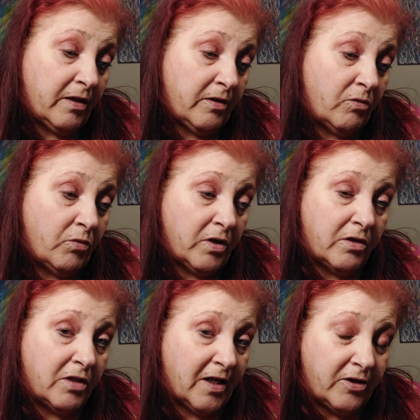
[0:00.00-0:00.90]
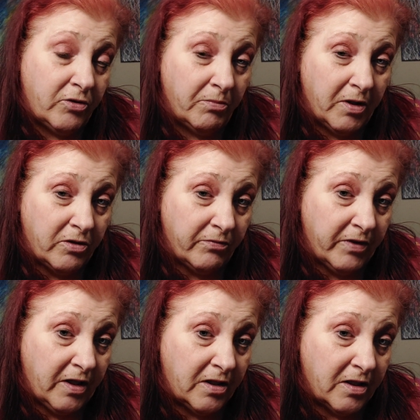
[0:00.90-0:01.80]
I don't want to collect too much of
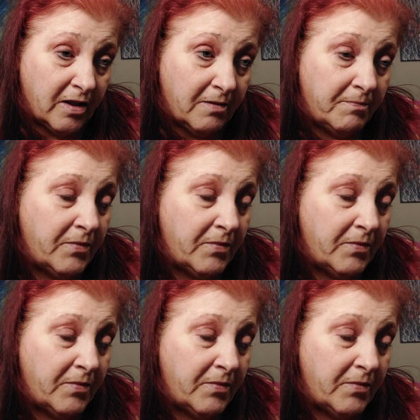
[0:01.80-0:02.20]
anything.